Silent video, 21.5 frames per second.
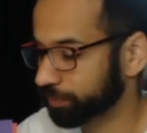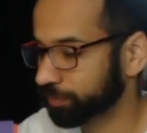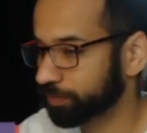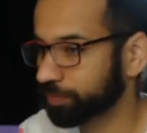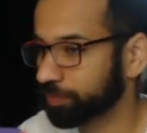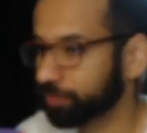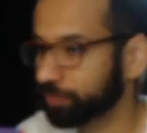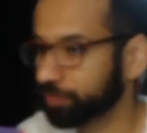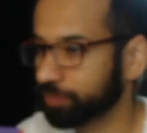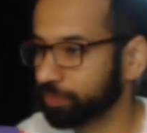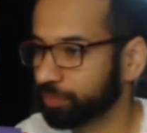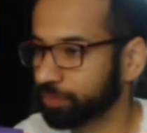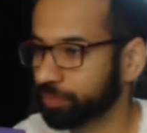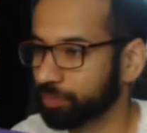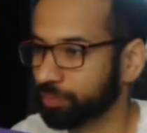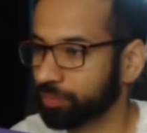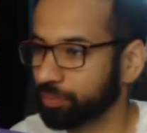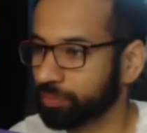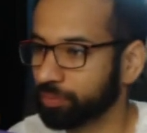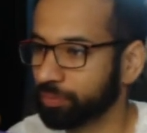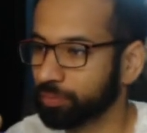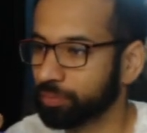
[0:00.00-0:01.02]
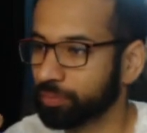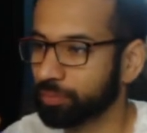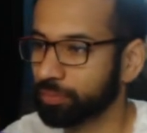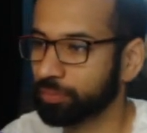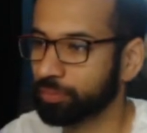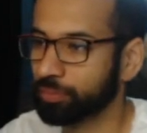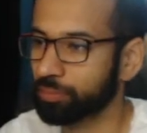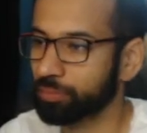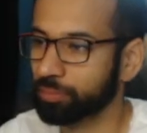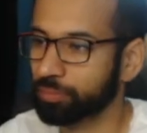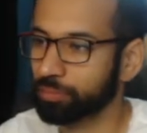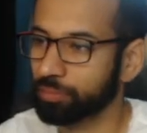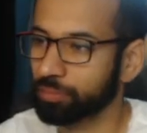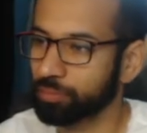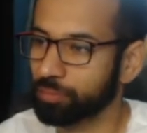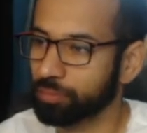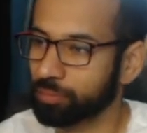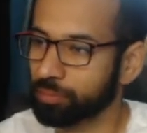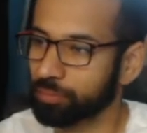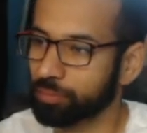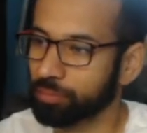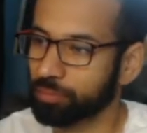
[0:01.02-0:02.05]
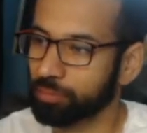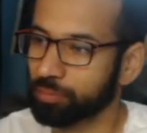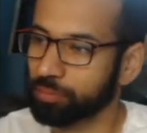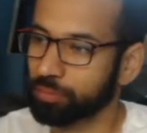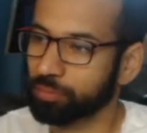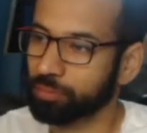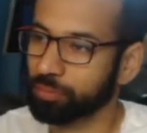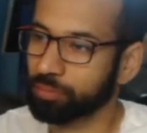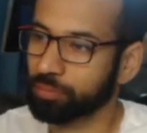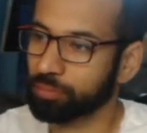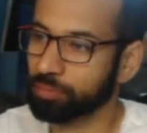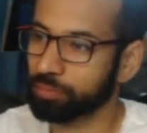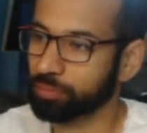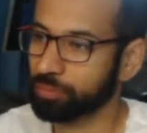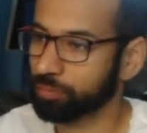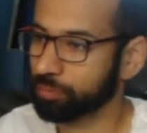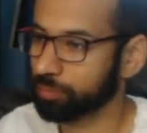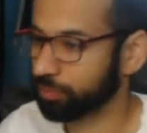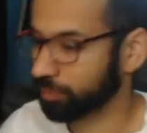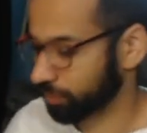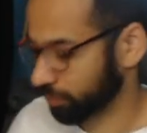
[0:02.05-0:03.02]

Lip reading: Nothing is said.